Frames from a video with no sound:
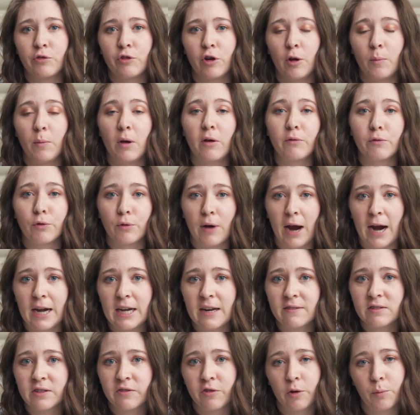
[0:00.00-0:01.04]
from a variety
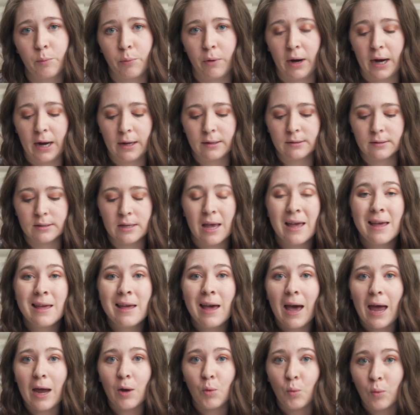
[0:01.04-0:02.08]
of different brands.
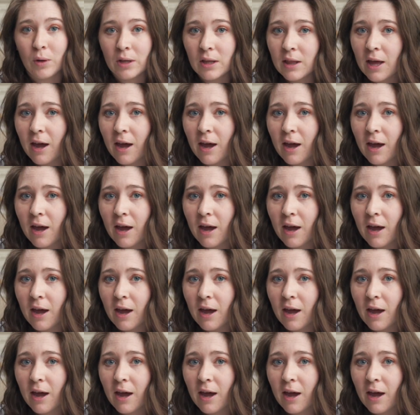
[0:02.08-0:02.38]
I will